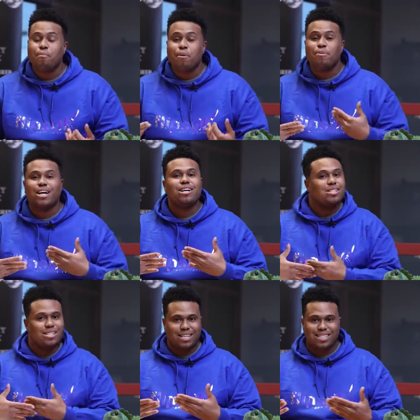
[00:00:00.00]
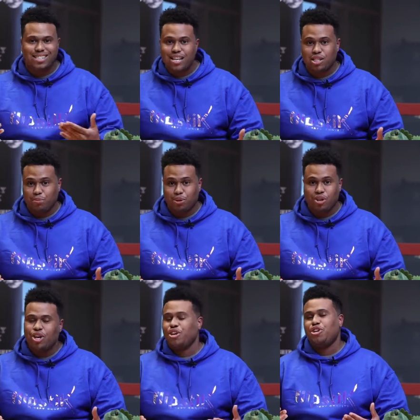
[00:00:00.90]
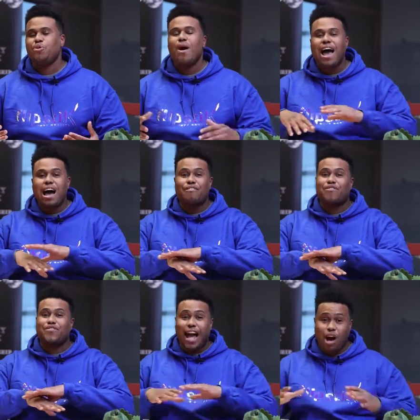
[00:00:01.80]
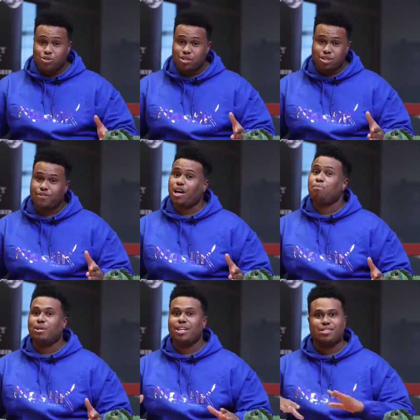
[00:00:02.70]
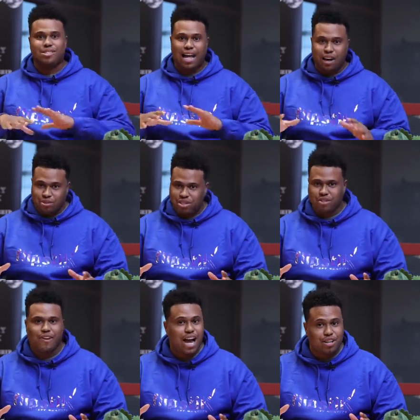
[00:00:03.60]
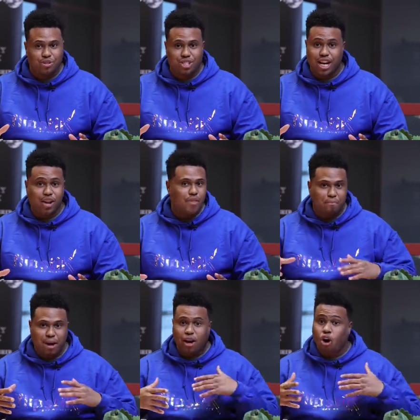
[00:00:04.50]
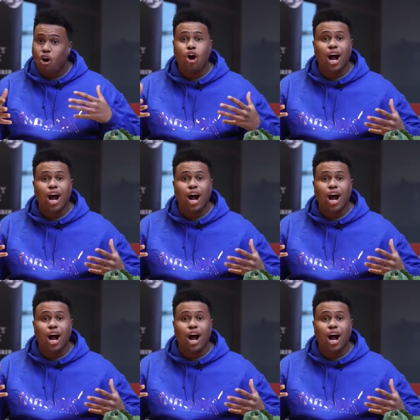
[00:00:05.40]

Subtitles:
but because it's accessible. You have thousands of companies, thousands of factories there that make all